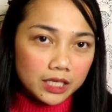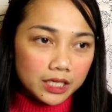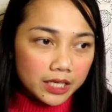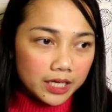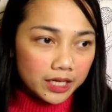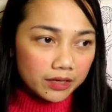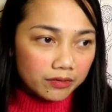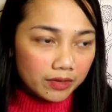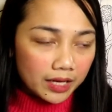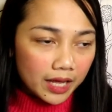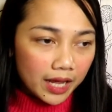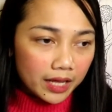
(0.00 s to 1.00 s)
leave
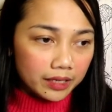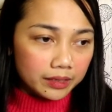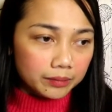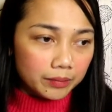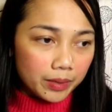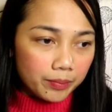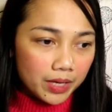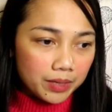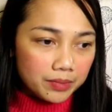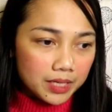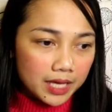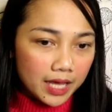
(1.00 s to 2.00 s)
and had my
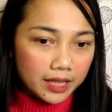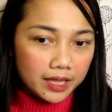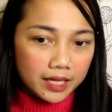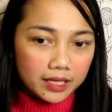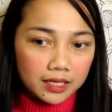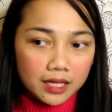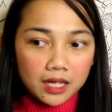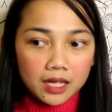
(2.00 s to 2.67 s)
baby, and then